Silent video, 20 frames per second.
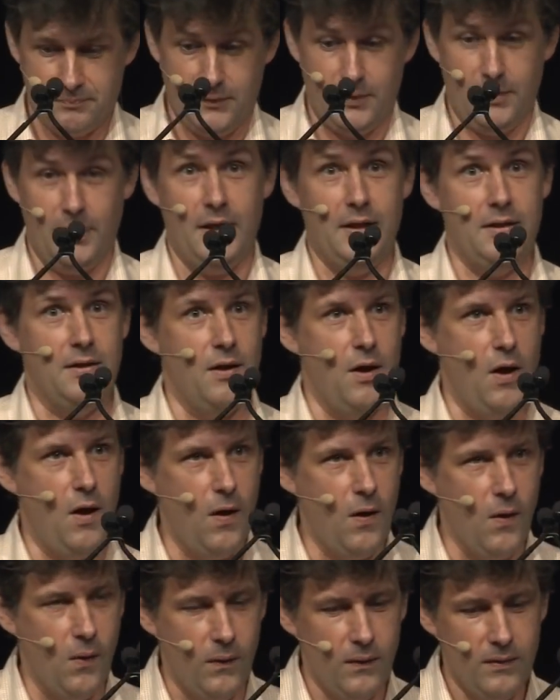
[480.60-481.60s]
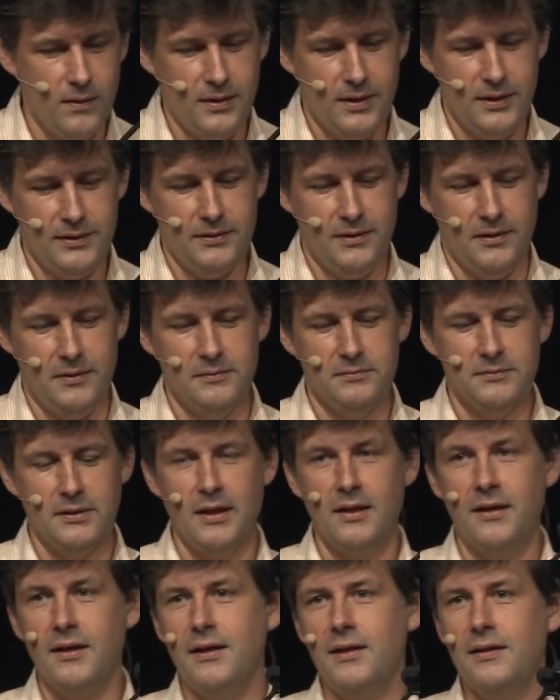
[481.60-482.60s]
Yeah, I know, I know.
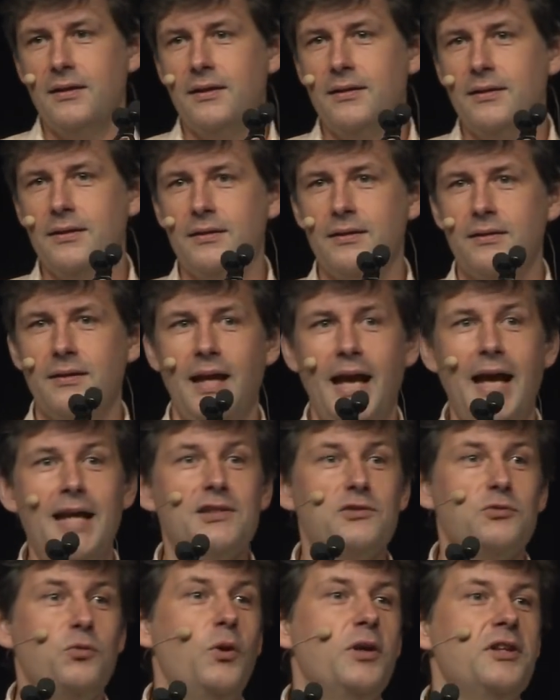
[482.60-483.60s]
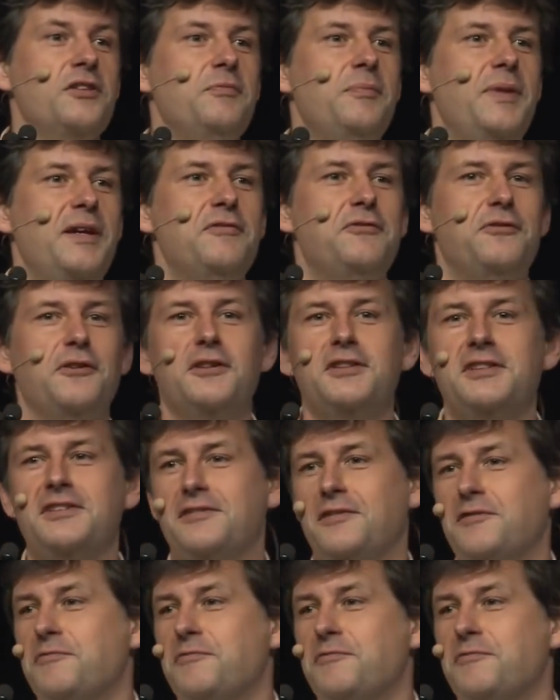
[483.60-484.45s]
As one of my first